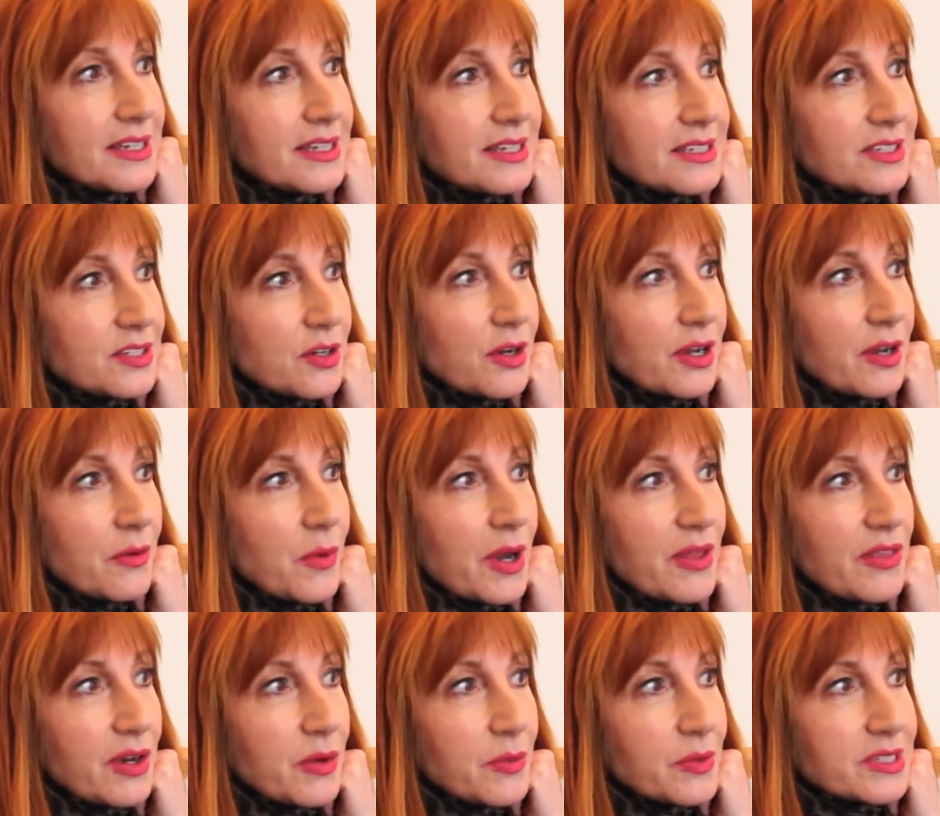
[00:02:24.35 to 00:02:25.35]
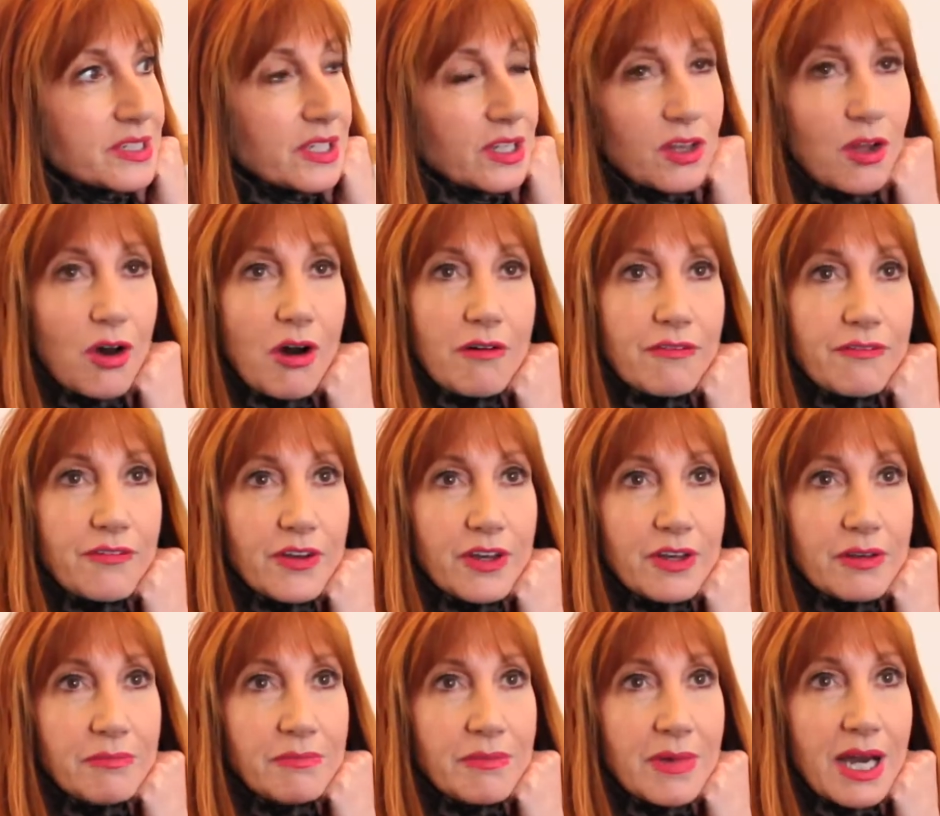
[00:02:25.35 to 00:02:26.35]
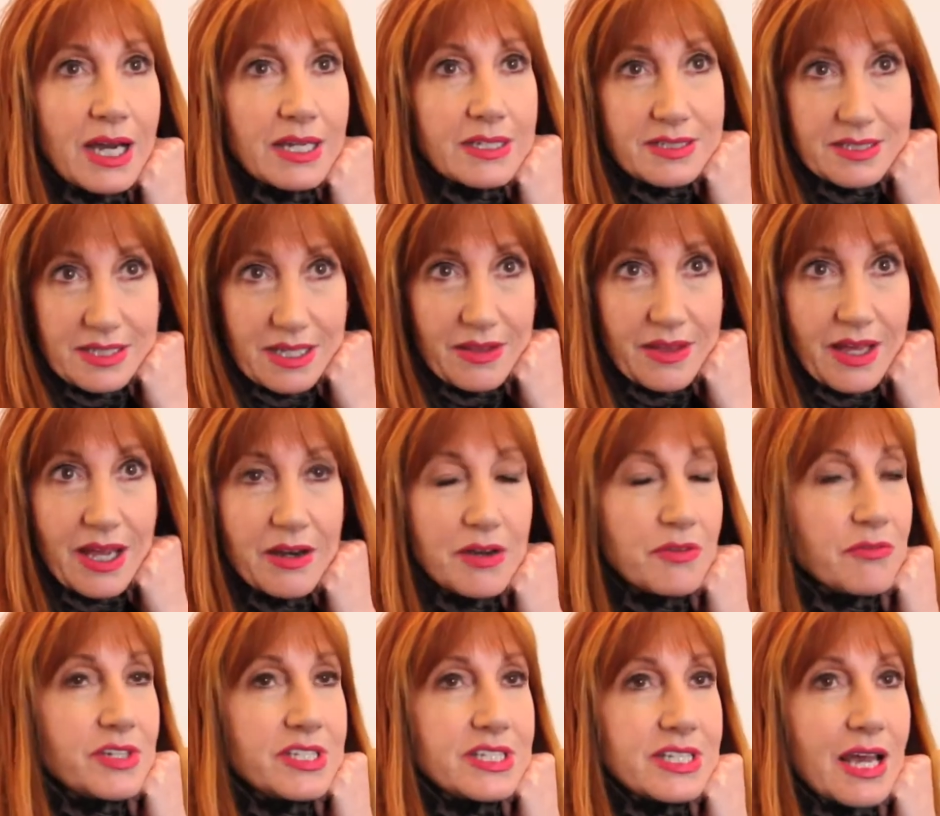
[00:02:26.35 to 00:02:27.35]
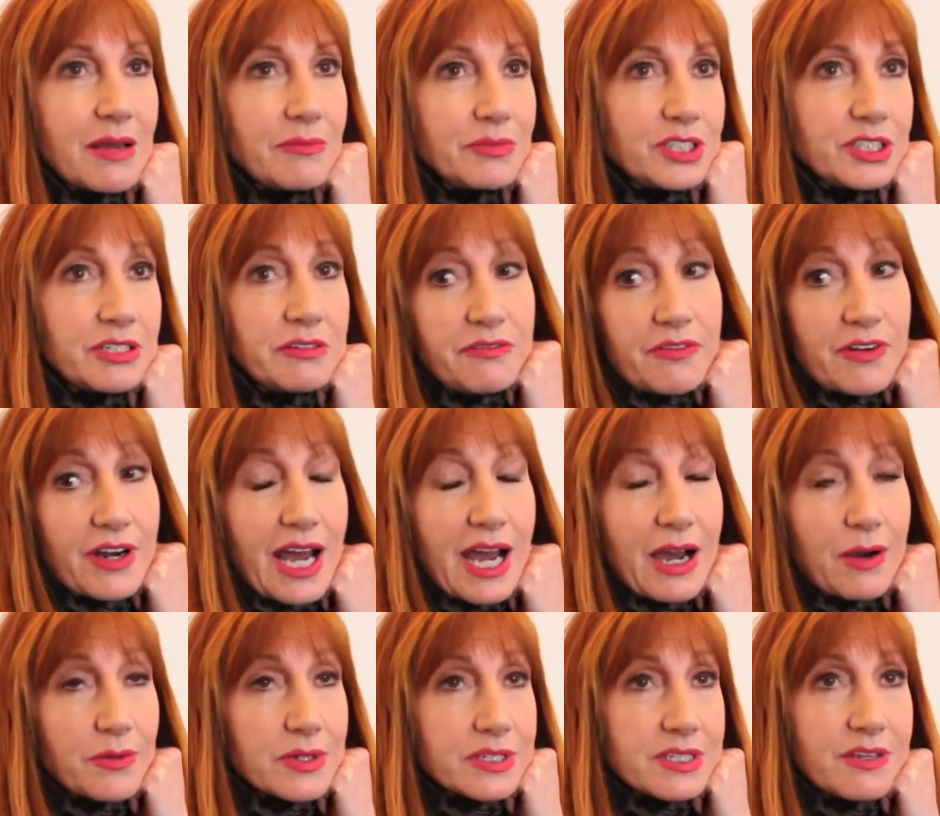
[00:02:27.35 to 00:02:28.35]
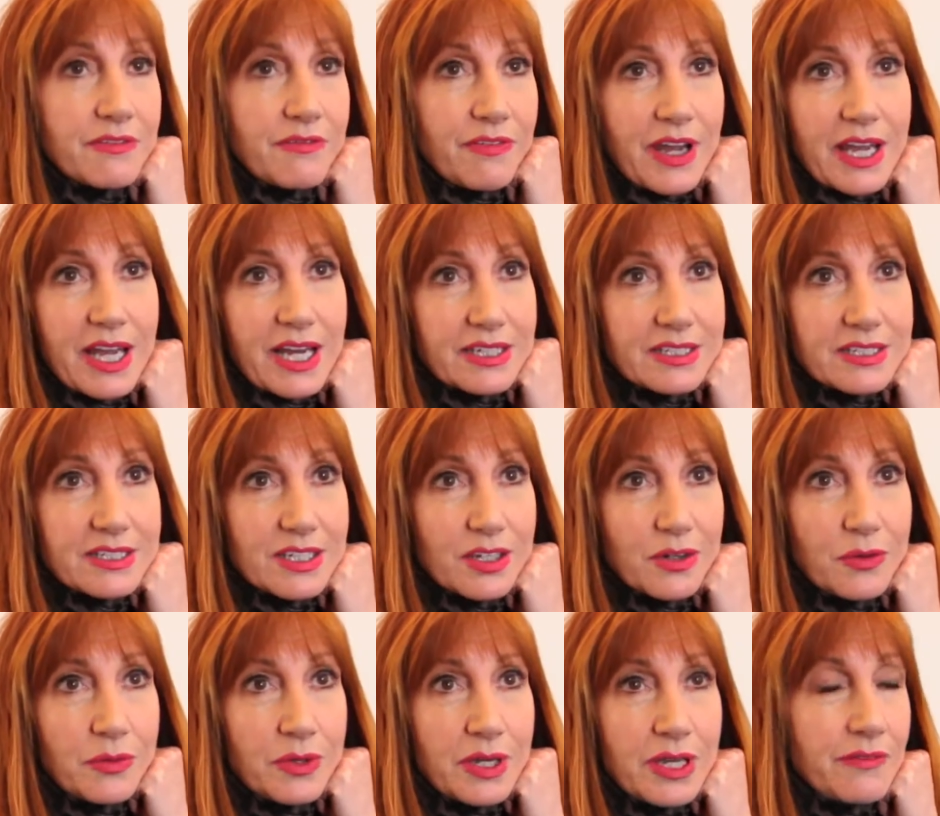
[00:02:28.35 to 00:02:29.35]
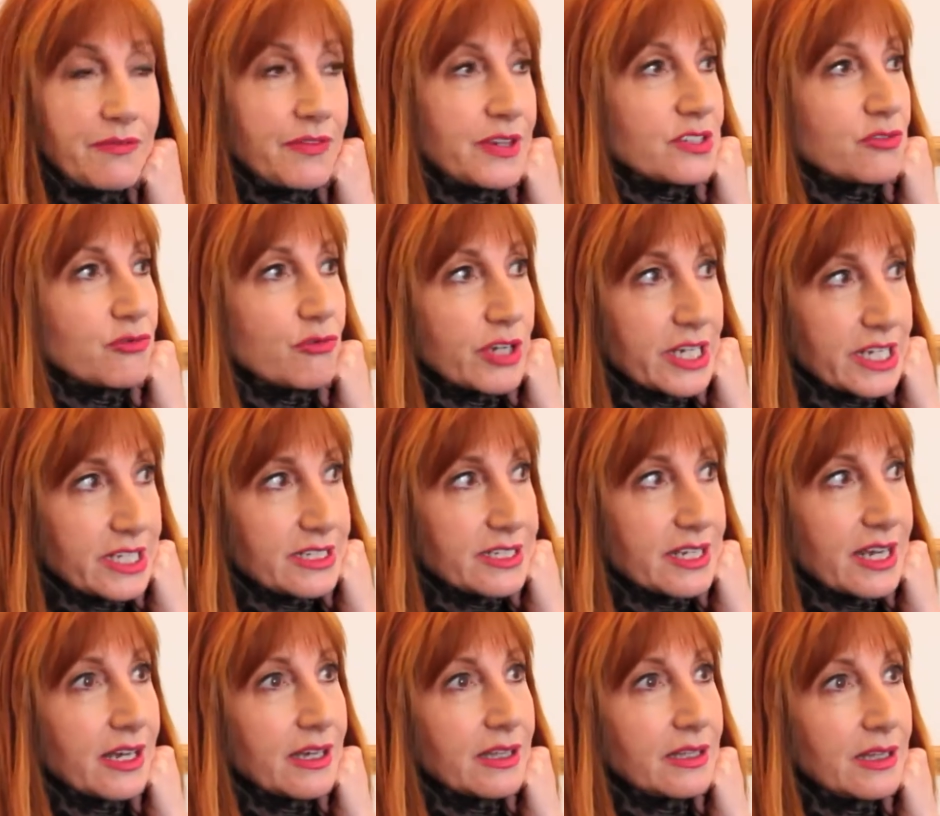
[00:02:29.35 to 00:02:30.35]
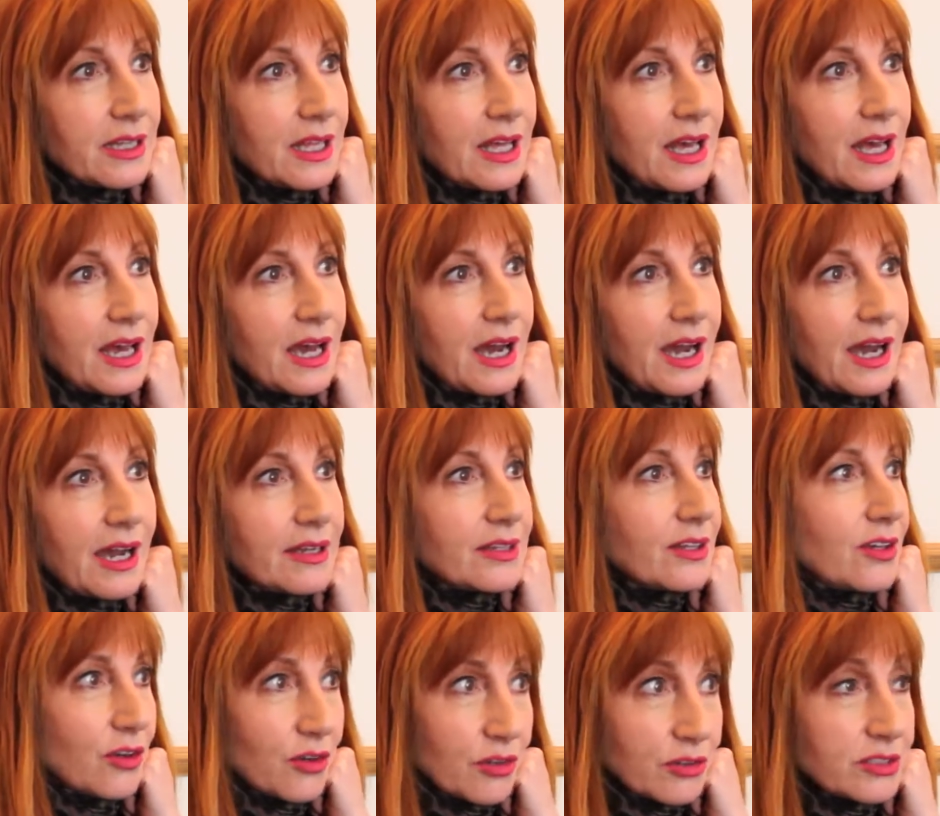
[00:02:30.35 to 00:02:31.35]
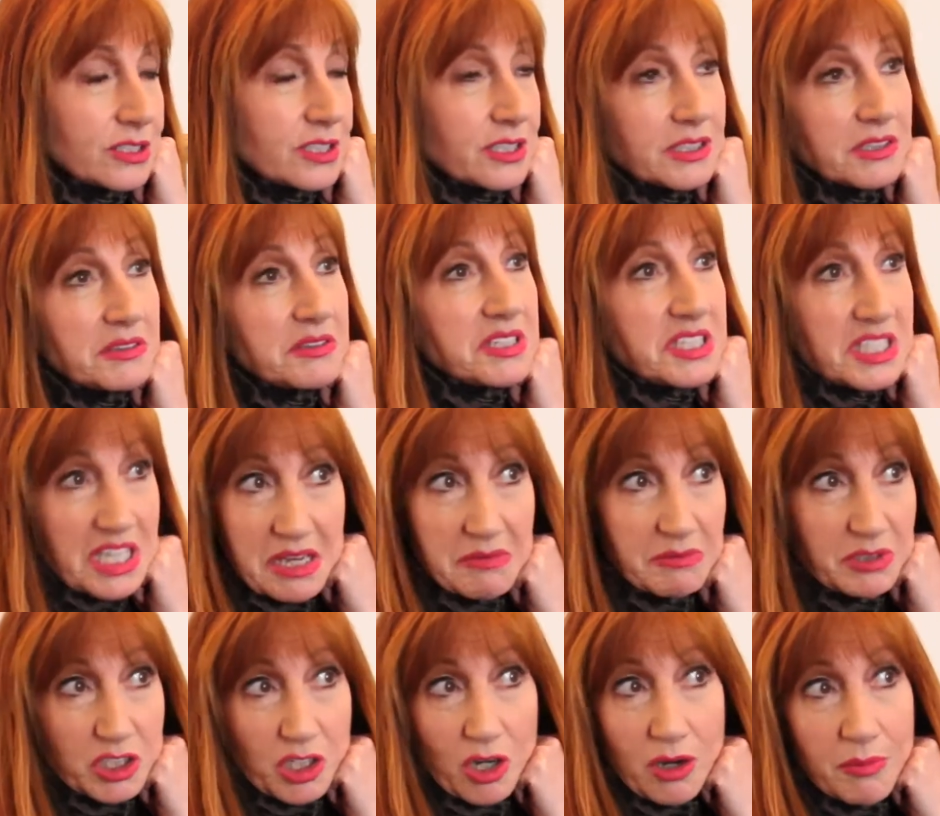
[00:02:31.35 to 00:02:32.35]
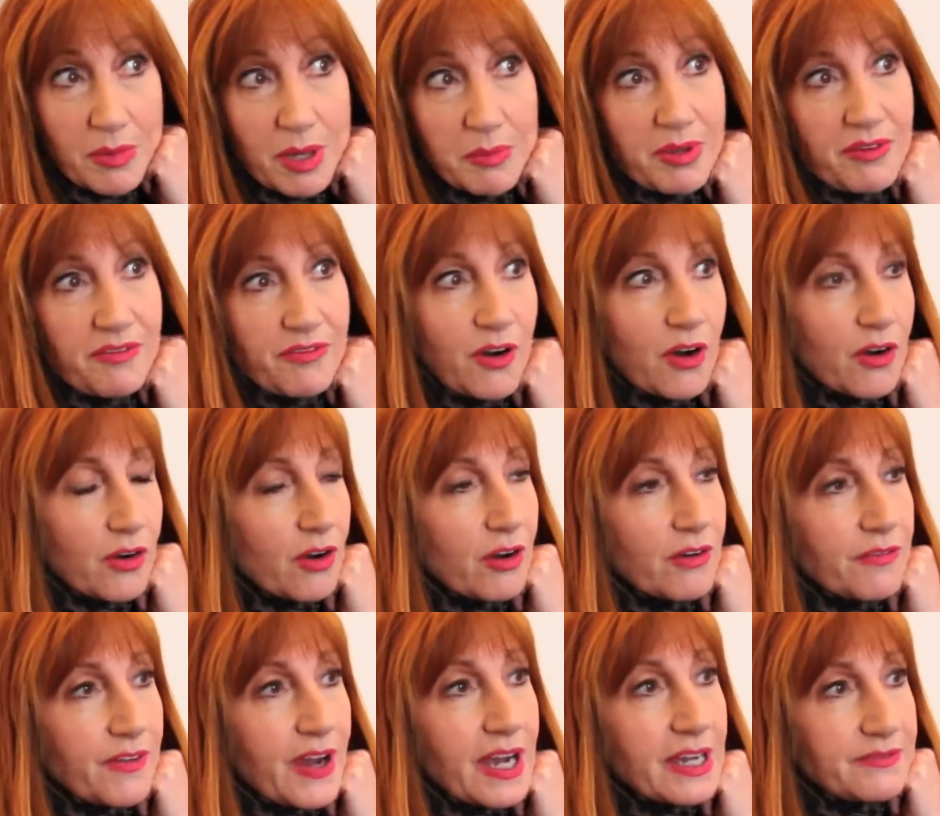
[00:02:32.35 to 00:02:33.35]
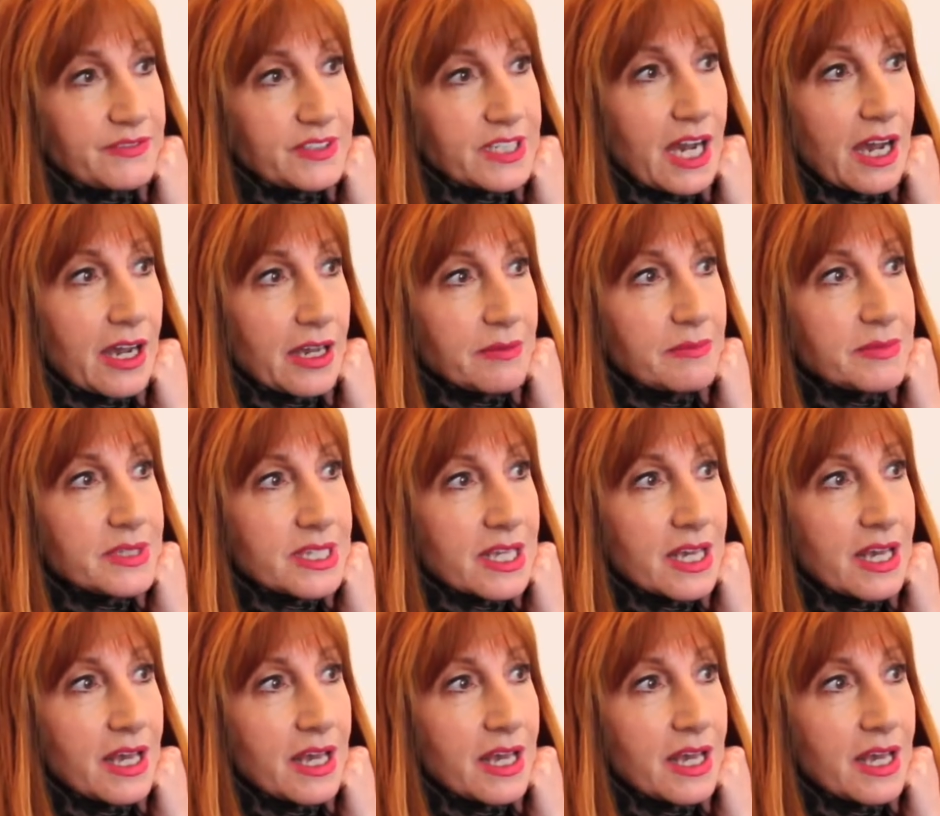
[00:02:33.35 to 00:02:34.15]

So whether it was a law firm, I'd sit there in reception for hours if I had to. If it's retail, I'd go to the same shop maybe 4 or 5 times,